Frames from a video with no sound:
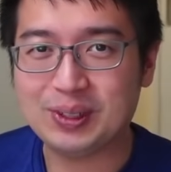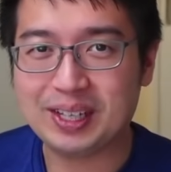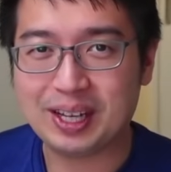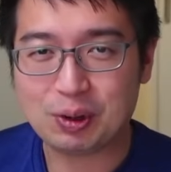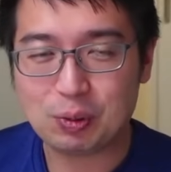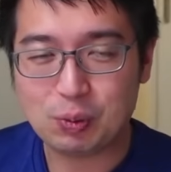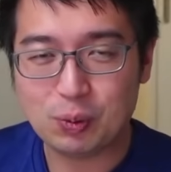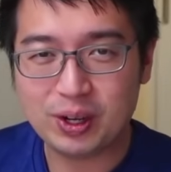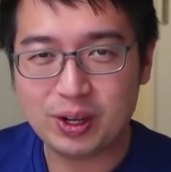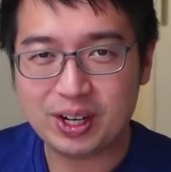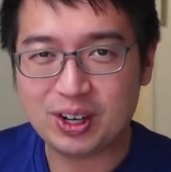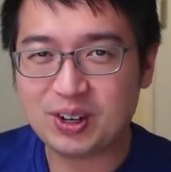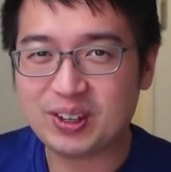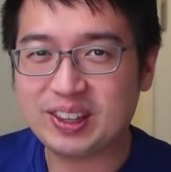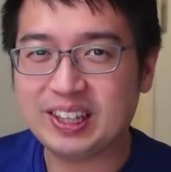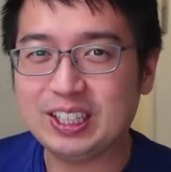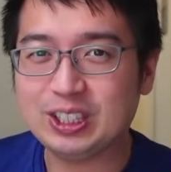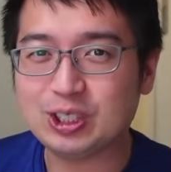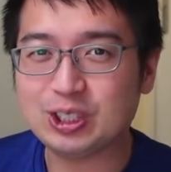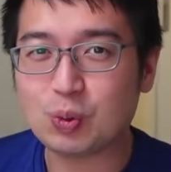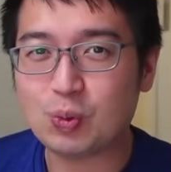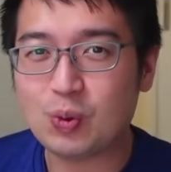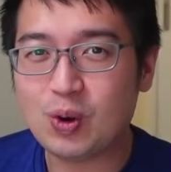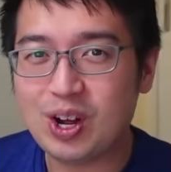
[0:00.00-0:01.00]
Like, what are
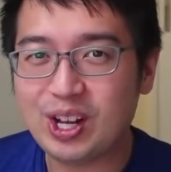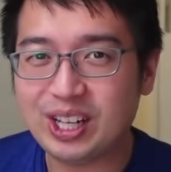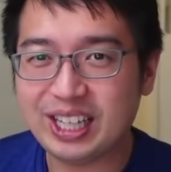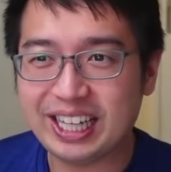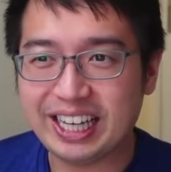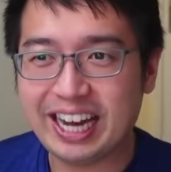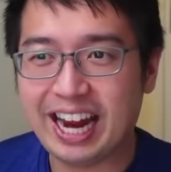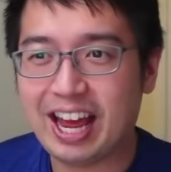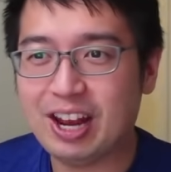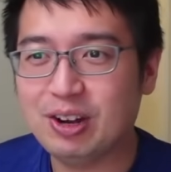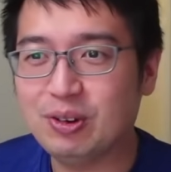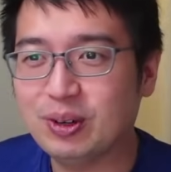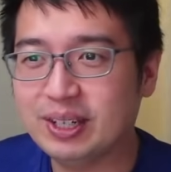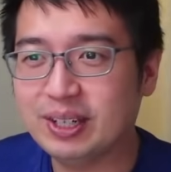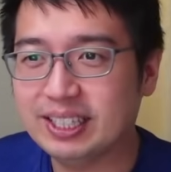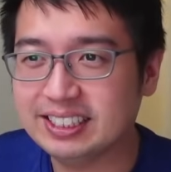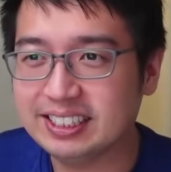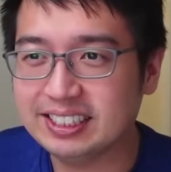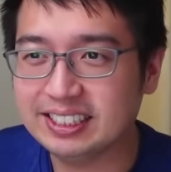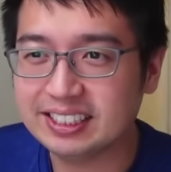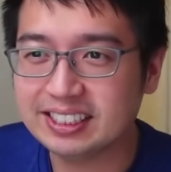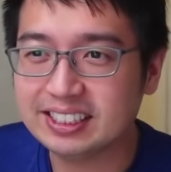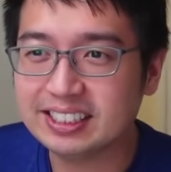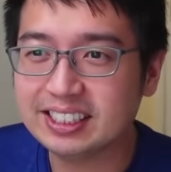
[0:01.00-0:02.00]
these wallet
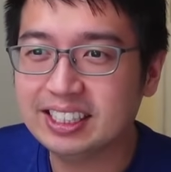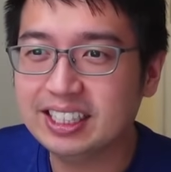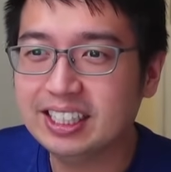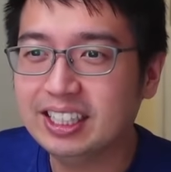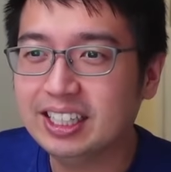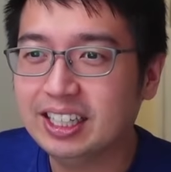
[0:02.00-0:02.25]
addresses?